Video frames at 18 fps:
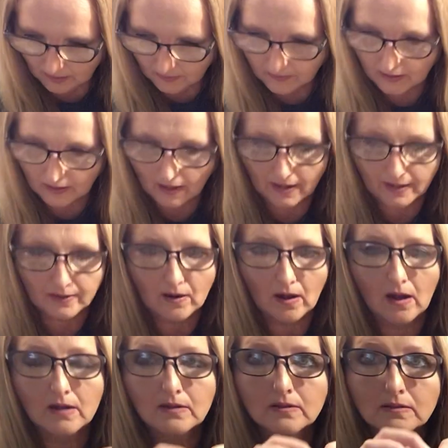Then I
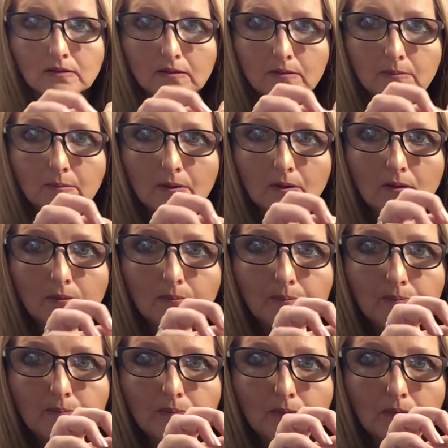got some
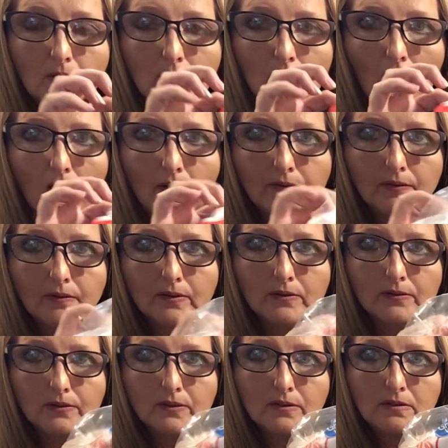coffee
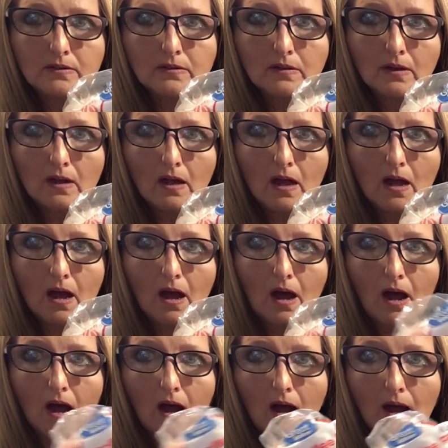filters.
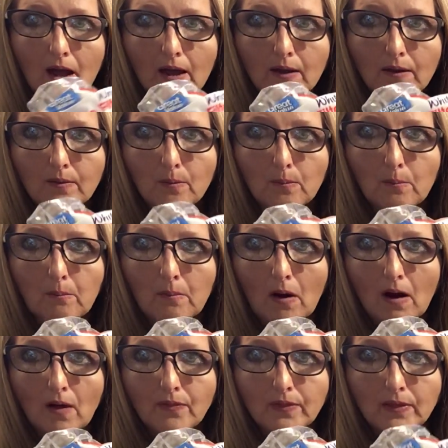I
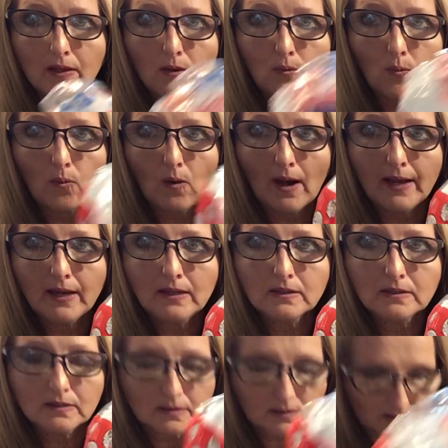bought the
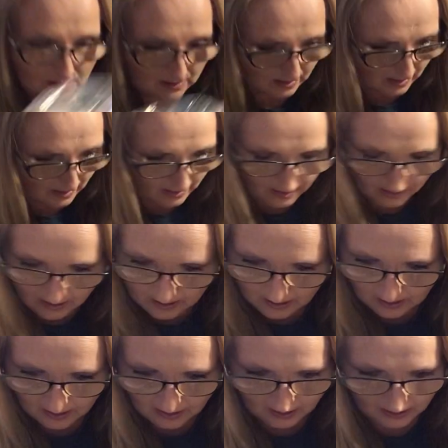white
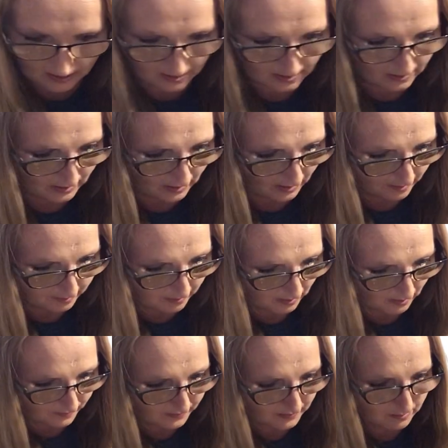and I
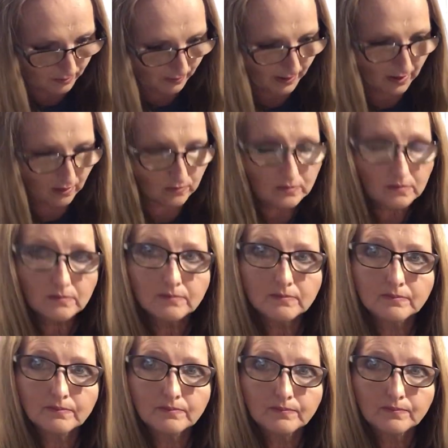bought the brown,
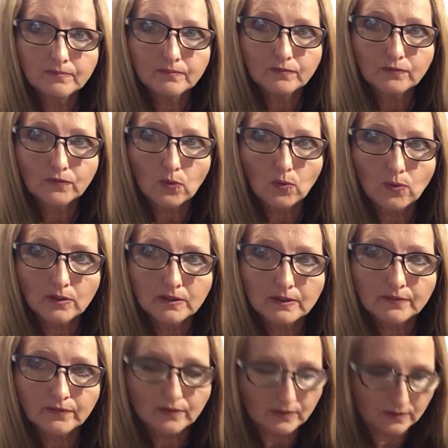4
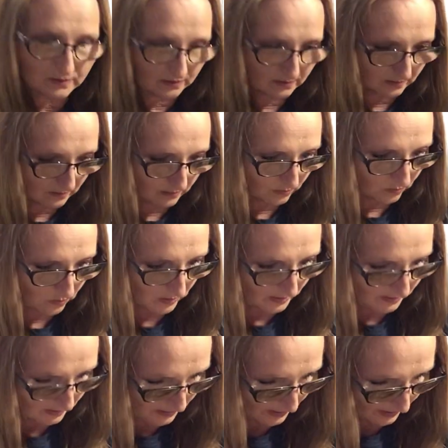different
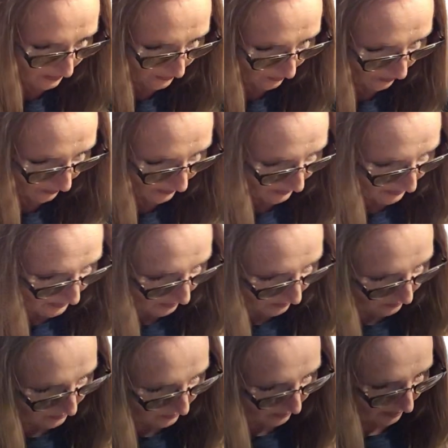ones that you're going to do.
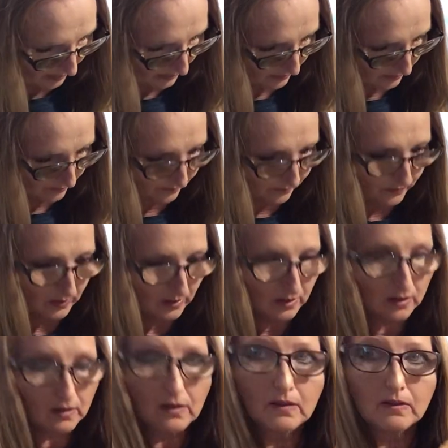So like
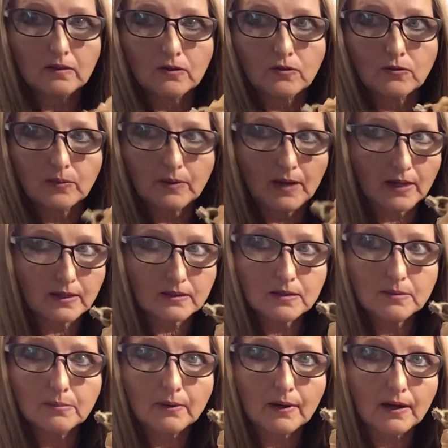this one has
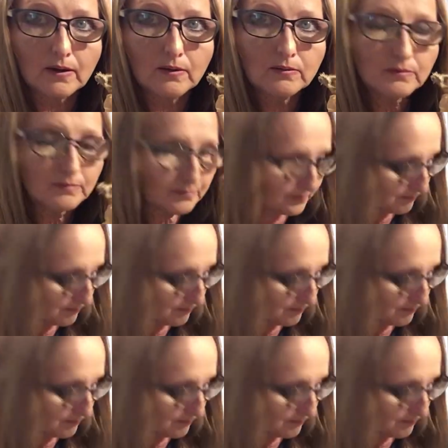the brown.